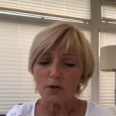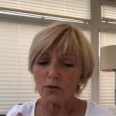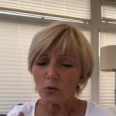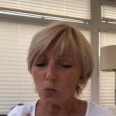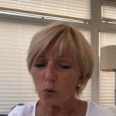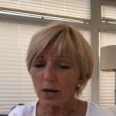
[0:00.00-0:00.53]
the
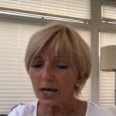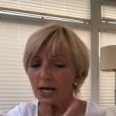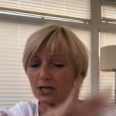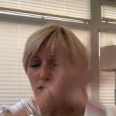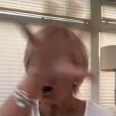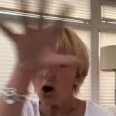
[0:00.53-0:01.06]

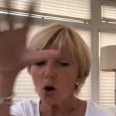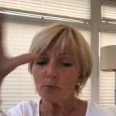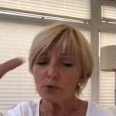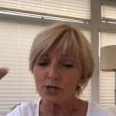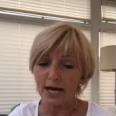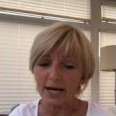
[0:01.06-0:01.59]
weird
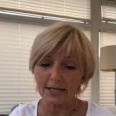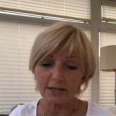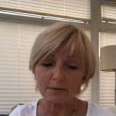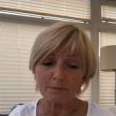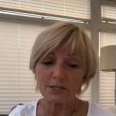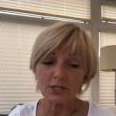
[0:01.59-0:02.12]
object
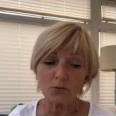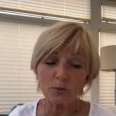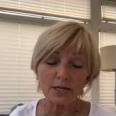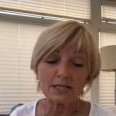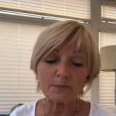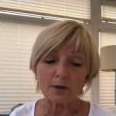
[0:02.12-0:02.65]
that Mr.
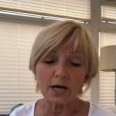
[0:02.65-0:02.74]
Winsborrow